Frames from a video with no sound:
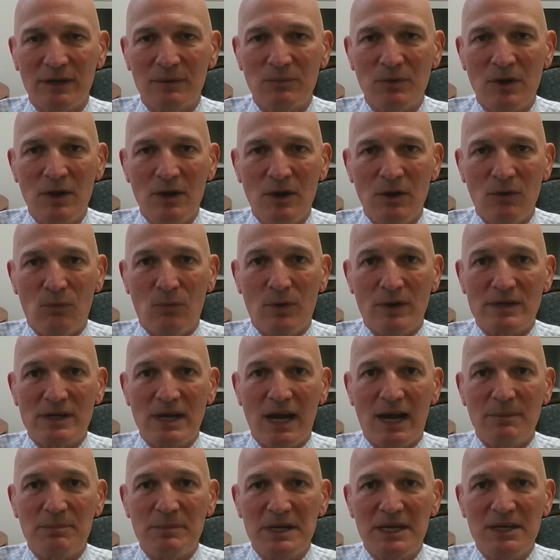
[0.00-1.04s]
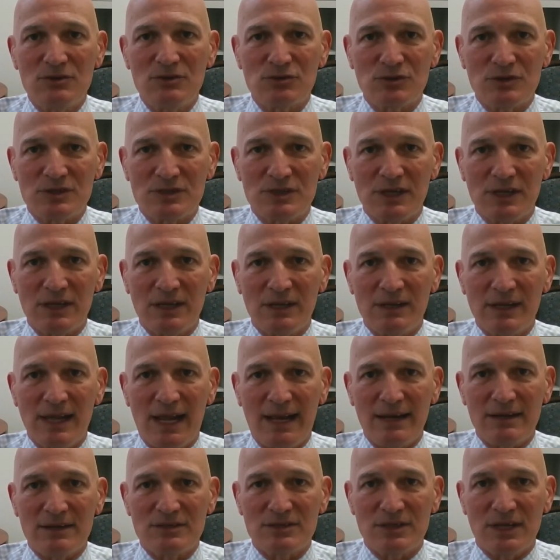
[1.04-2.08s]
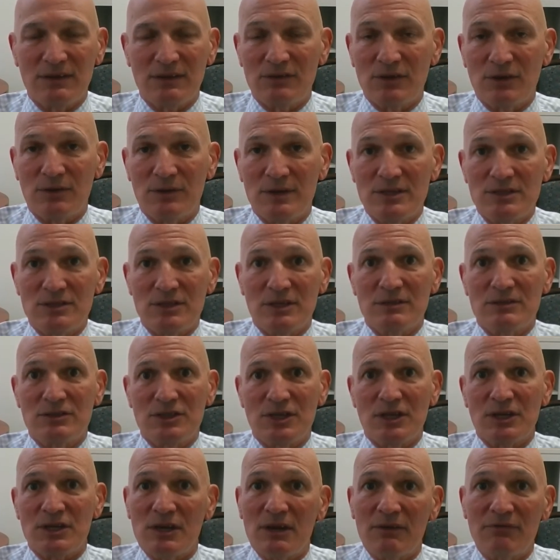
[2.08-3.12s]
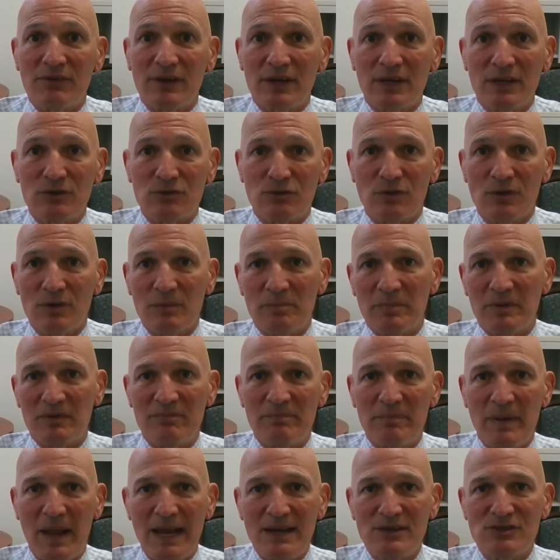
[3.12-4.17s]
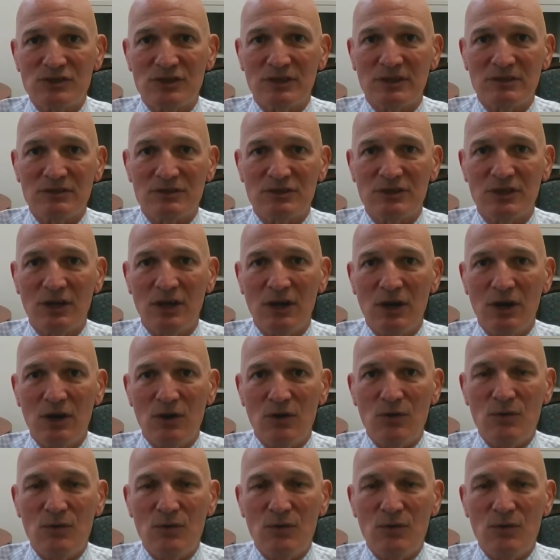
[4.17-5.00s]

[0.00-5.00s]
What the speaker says: And what got me interested in that is that there is a significant group of patients